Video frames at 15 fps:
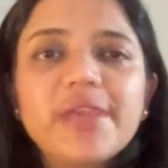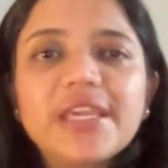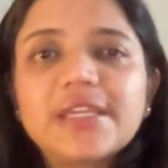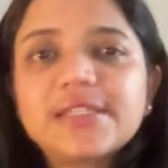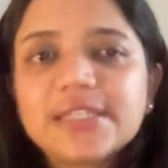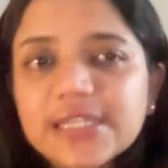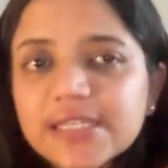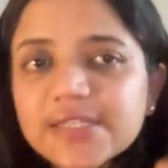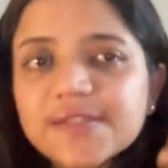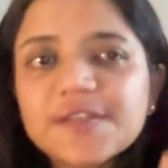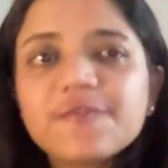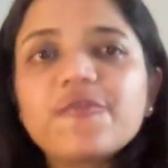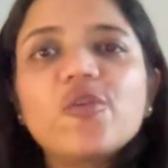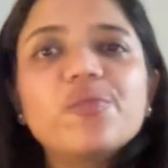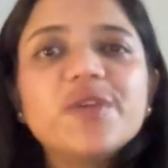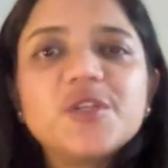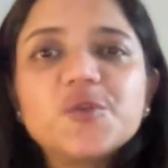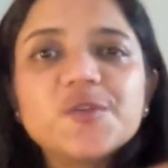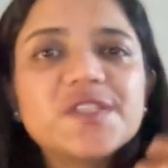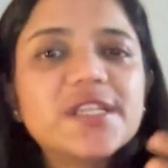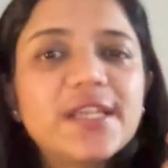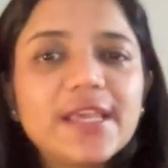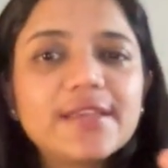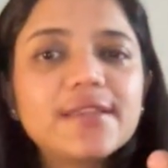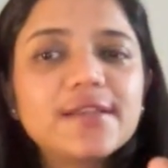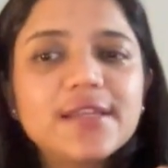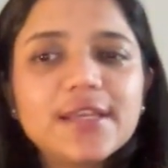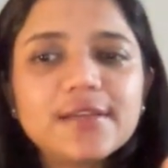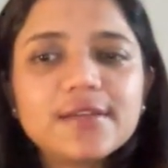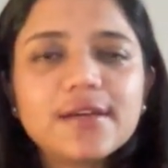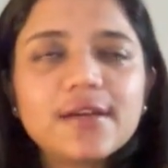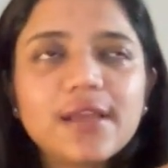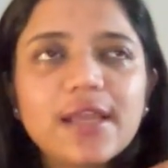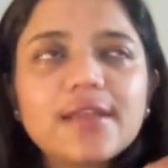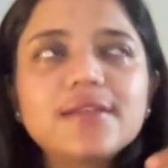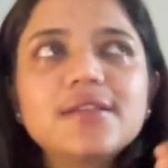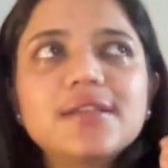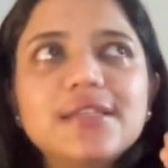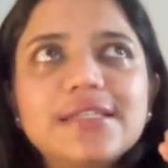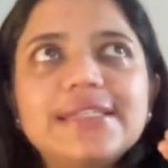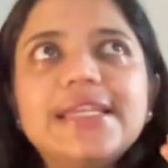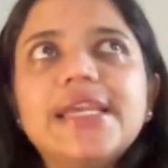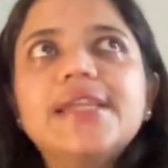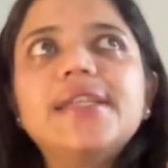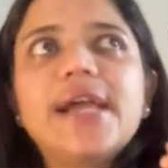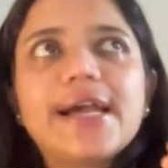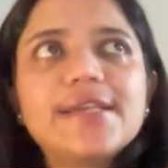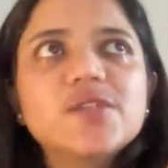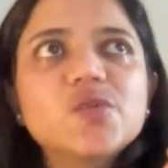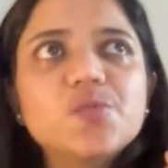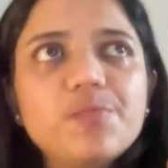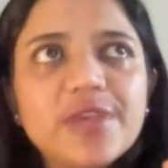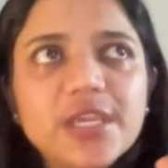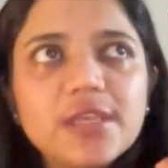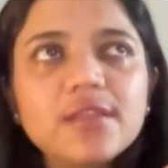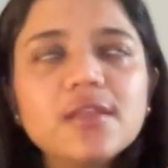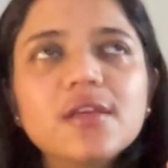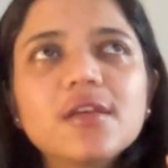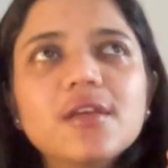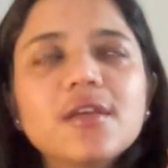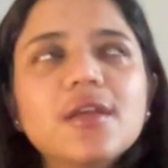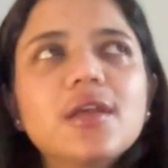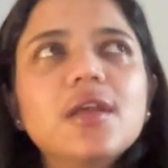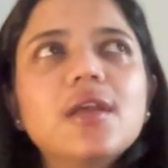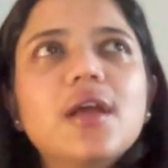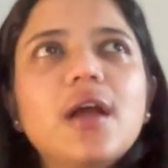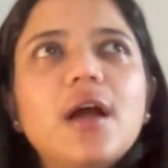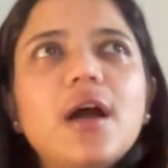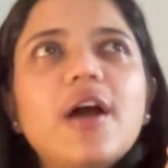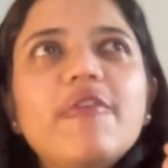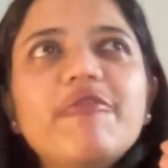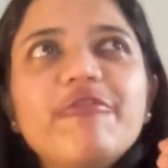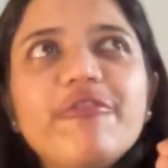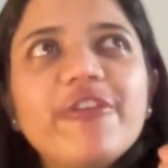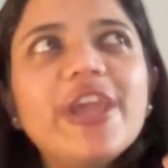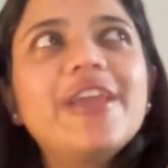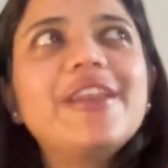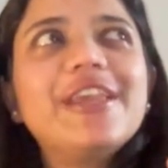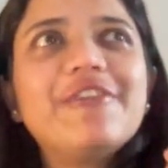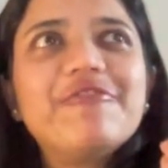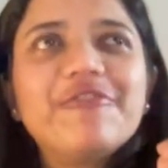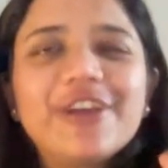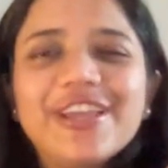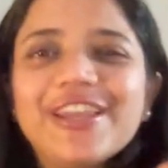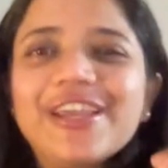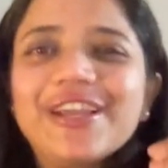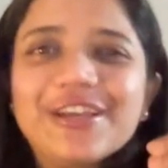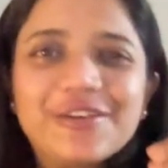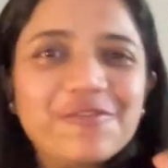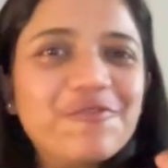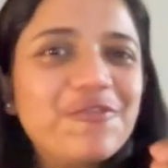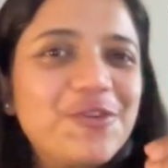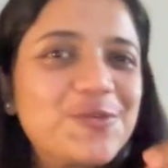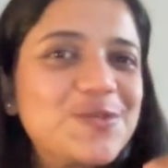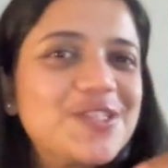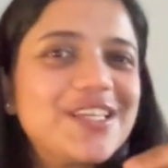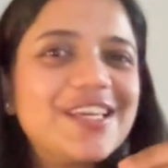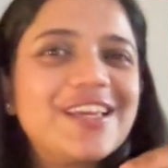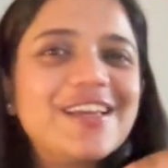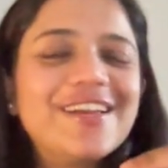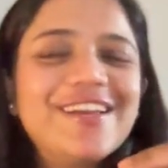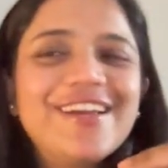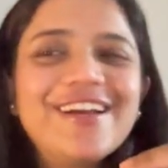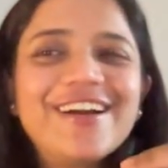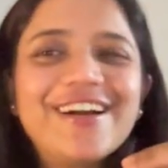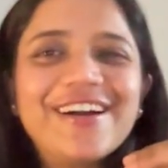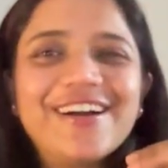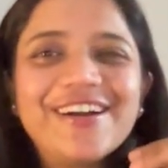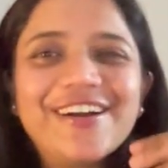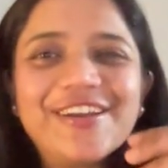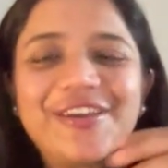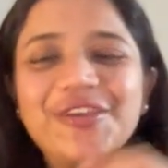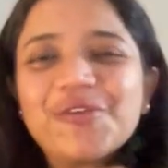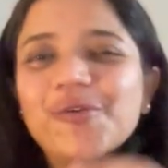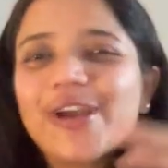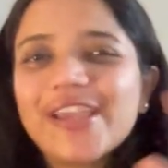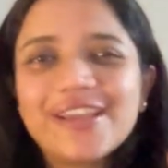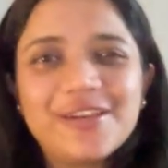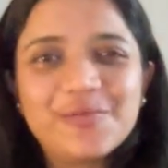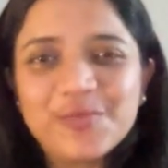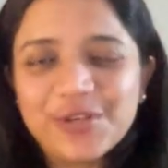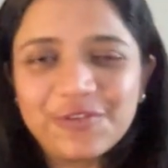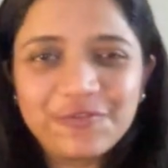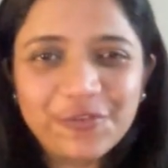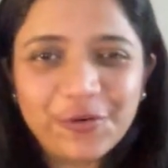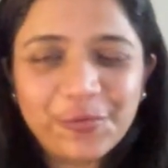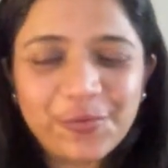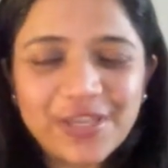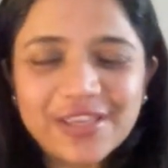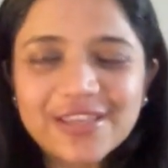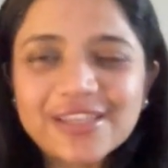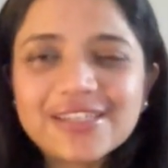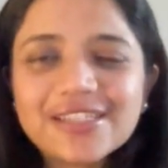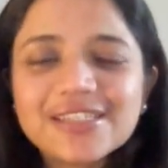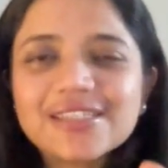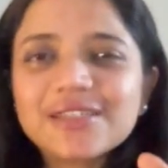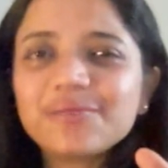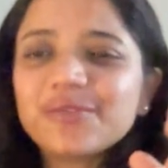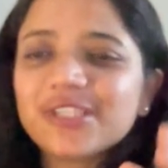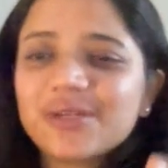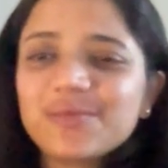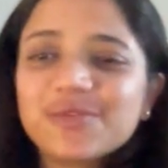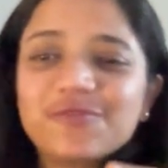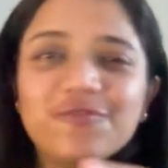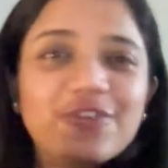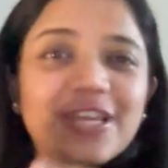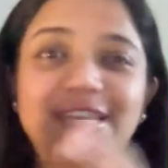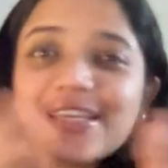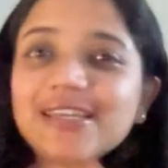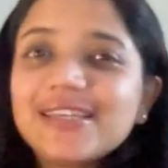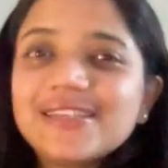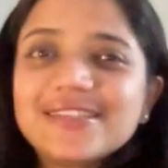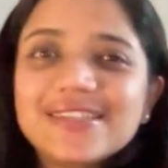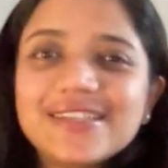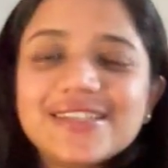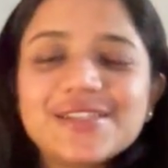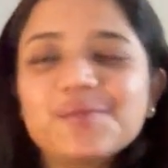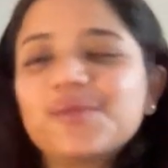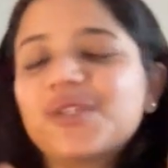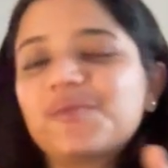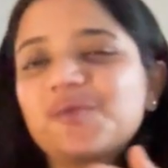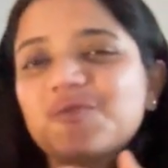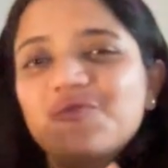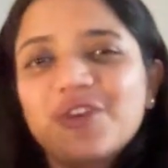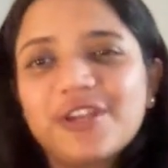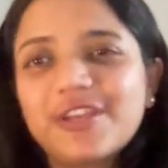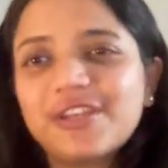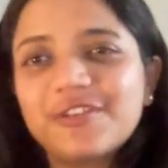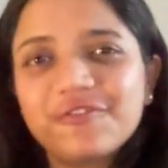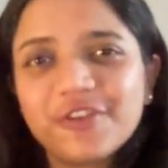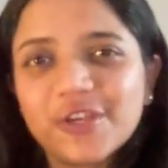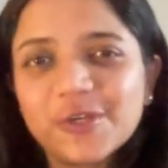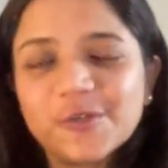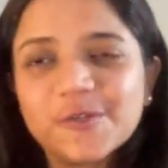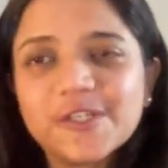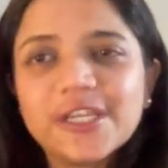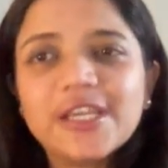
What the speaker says: it easy for me to select the date. And date has been a very, very confusing UI element for me. It is sometimes very easy, sometimes very difficult.